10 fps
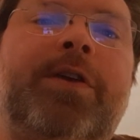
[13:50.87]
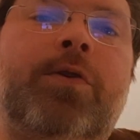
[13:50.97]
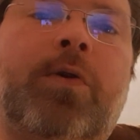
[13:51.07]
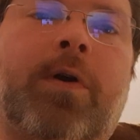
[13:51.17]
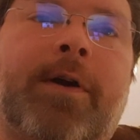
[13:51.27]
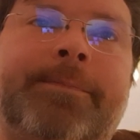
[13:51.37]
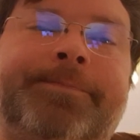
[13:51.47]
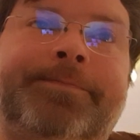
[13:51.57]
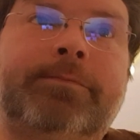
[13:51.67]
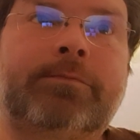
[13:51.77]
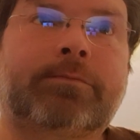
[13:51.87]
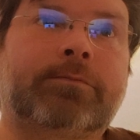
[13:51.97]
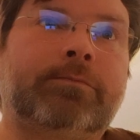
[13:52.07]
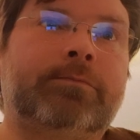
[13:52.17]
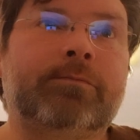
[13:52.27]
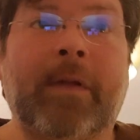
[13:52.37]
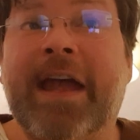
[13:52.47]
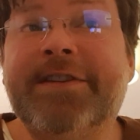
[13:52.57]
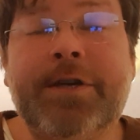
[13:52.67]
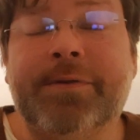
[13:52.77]
your,
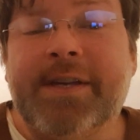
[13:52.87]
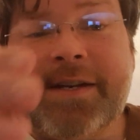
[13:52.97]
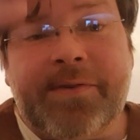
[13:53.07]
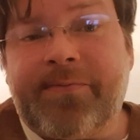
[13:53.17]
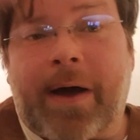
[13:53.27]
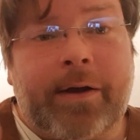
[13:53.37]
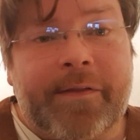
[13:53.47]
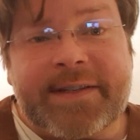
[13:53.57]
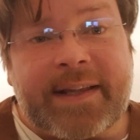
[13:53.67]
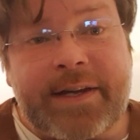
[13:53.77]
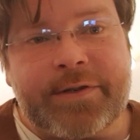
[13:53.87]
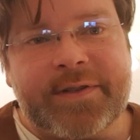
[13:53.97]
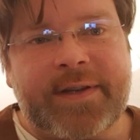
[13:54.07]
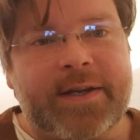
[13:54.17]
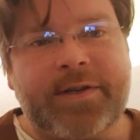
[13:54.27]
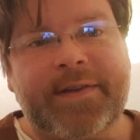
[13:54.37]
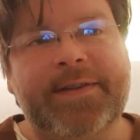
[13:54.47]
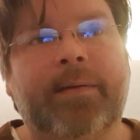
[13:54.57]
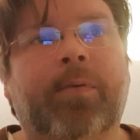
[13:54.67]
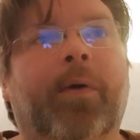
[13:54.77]
as you did to follow this lecture session at
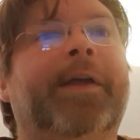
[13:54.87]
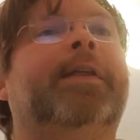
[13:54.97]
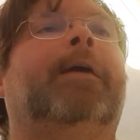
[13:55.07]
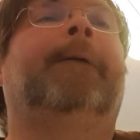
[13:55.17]
some point,